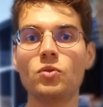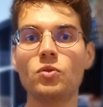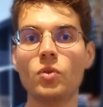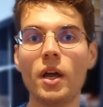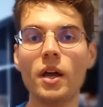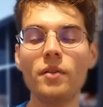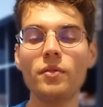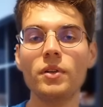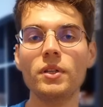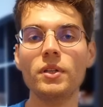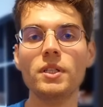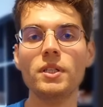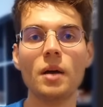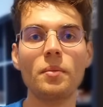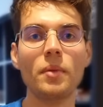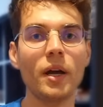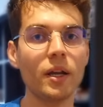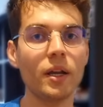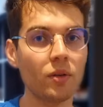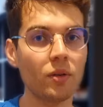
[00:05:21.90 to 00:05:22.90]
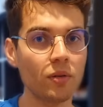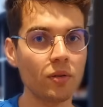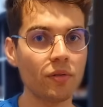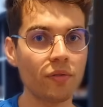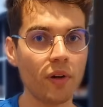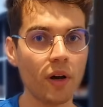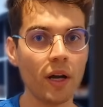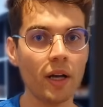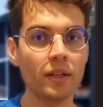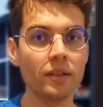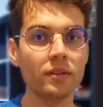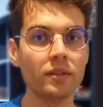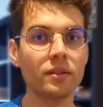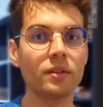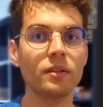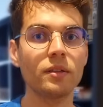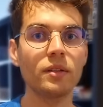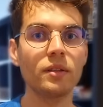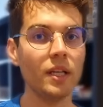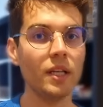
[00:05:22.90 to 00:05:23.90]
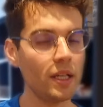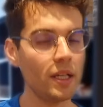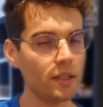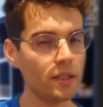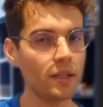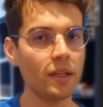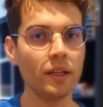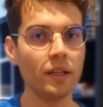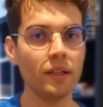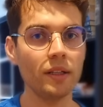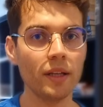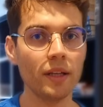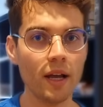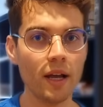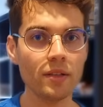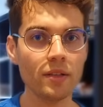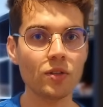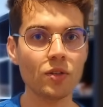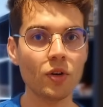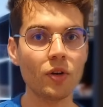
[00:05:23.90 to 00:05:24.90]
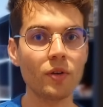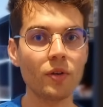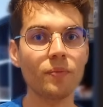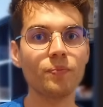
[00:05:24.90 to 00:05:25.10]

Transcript: every time I couldn't find easily the answer,